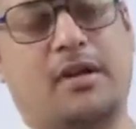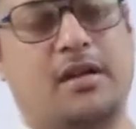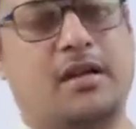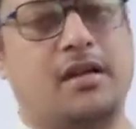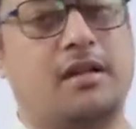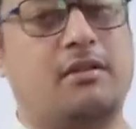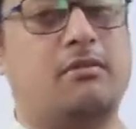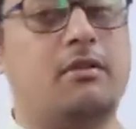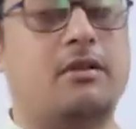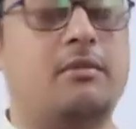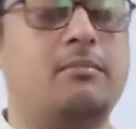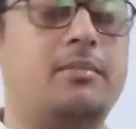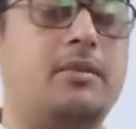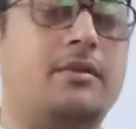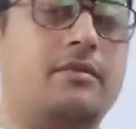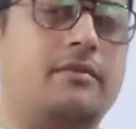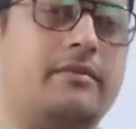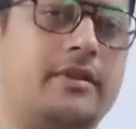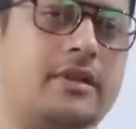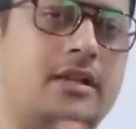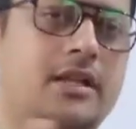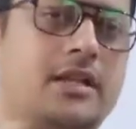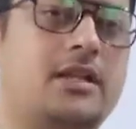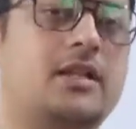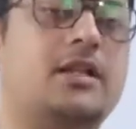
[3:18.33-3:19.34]
It will be
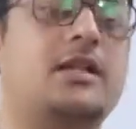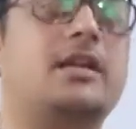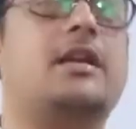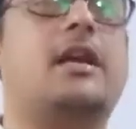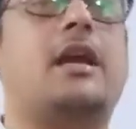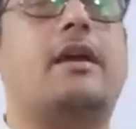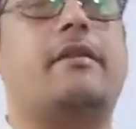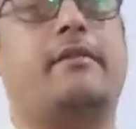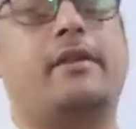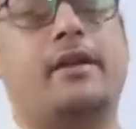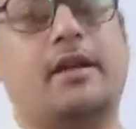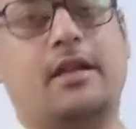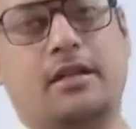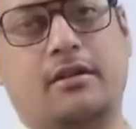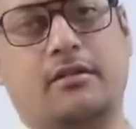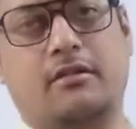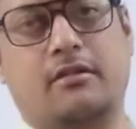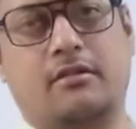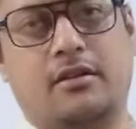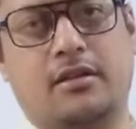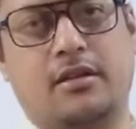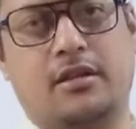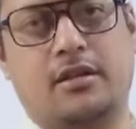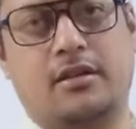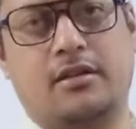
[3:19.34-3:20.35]
within the cavity
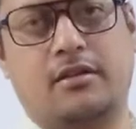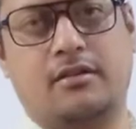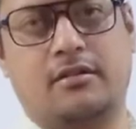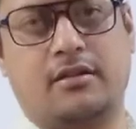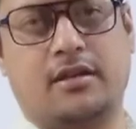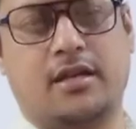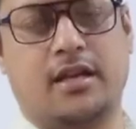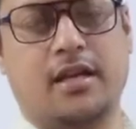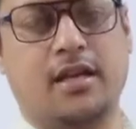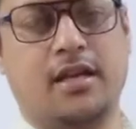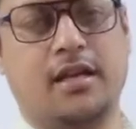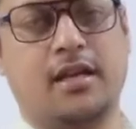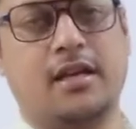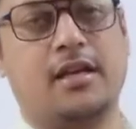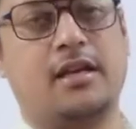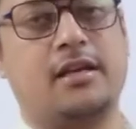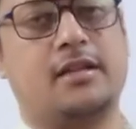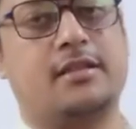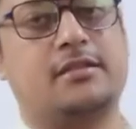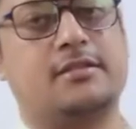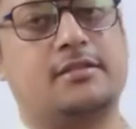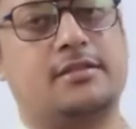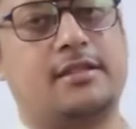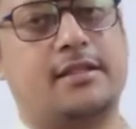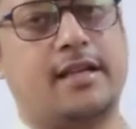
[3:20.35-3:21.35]
only. Okay.
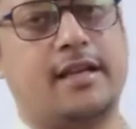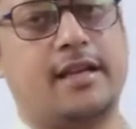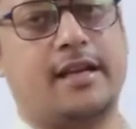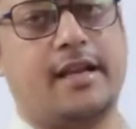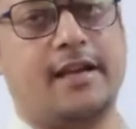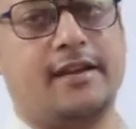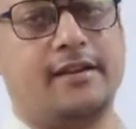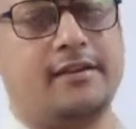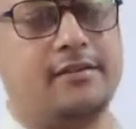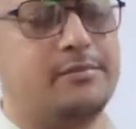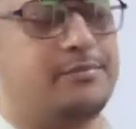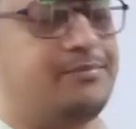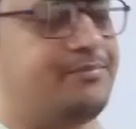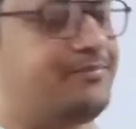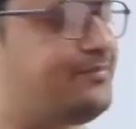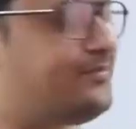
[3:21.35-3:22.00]
Second,